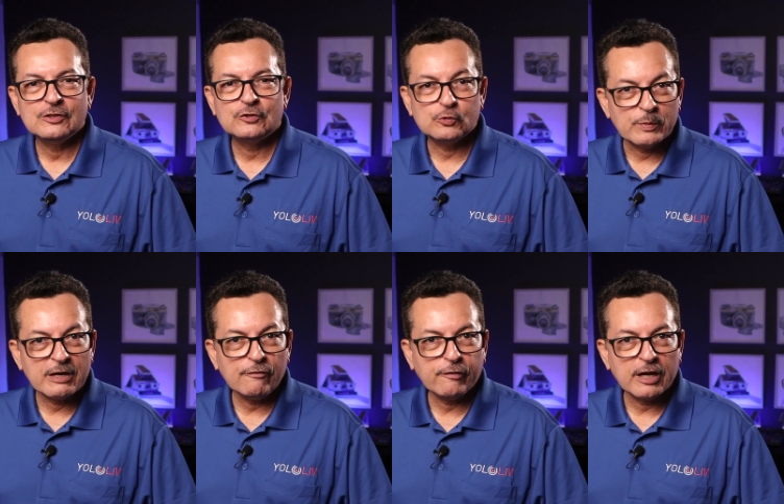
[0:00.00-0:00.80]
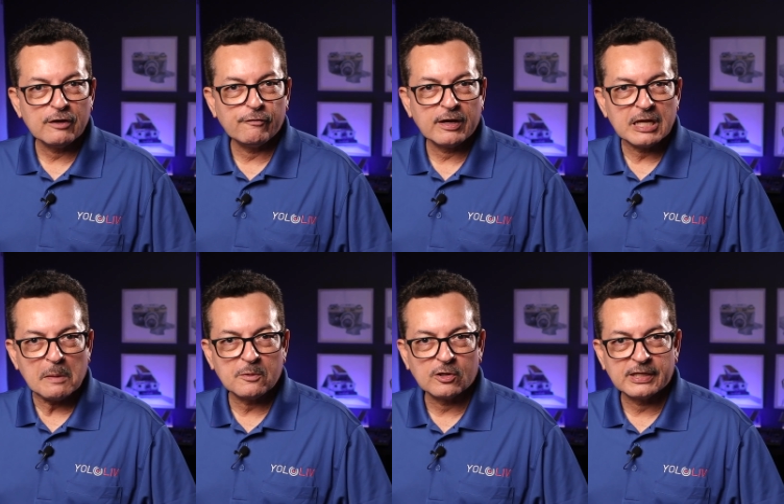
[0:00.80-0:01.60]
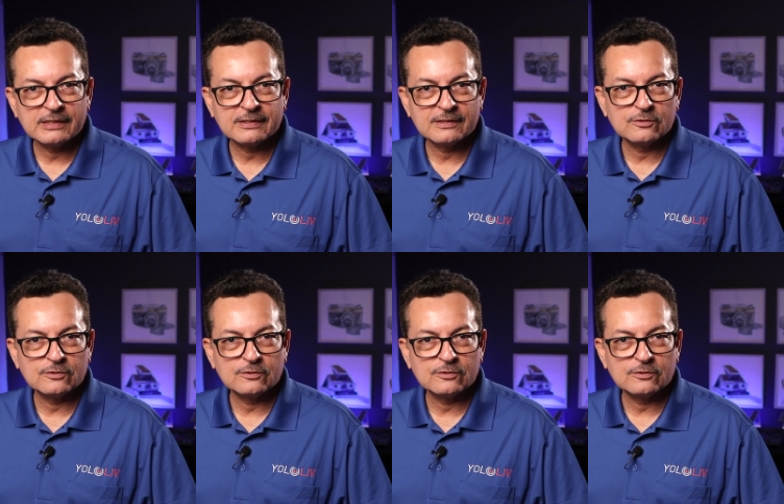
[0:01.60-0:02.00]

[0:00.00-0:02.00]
To verify if I am connected